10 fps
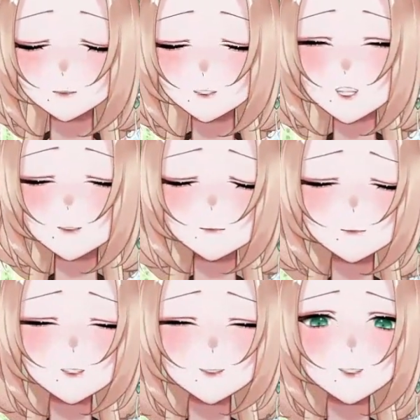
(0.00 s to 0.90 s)
But yeah,
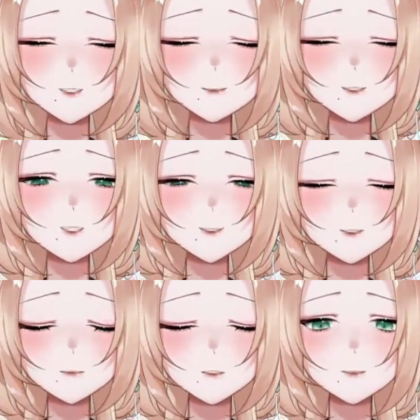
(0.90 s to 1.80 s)
there's a lot of
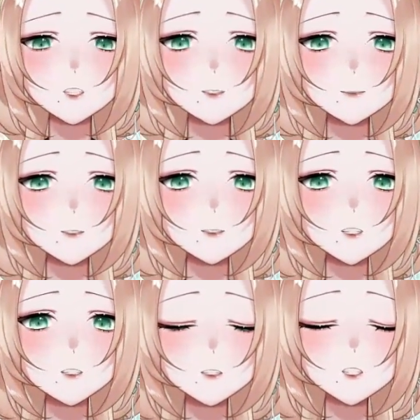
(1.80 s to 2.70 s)
fancy bowls out there
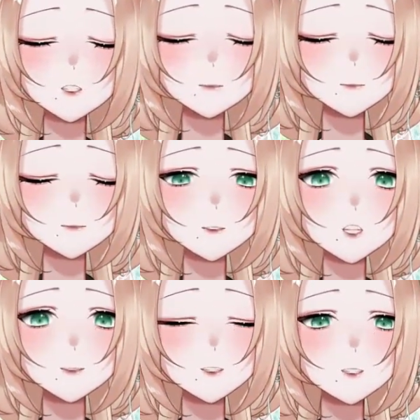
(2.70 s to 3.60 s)
that claims
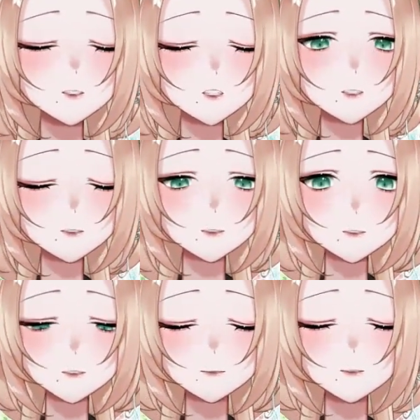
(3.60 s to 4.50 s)
that they
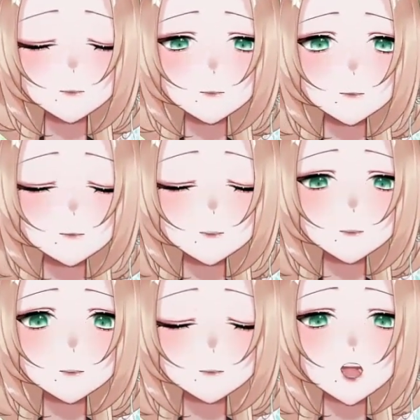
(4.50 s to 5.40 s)
lift
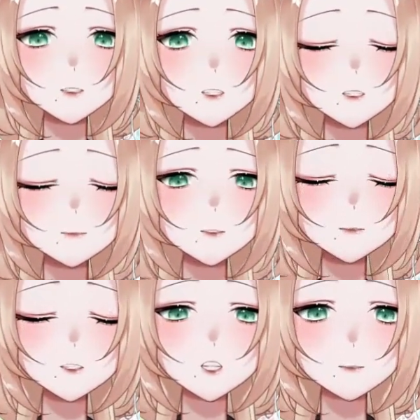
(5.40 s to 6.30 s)
the bowl off the
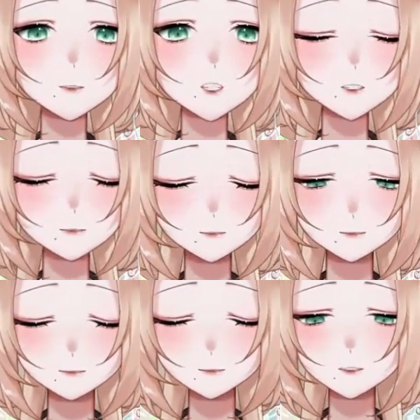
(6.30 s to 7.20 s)
ground. Yeah.
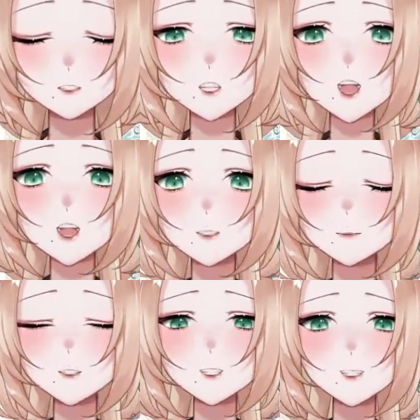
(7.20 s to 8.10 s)
Um.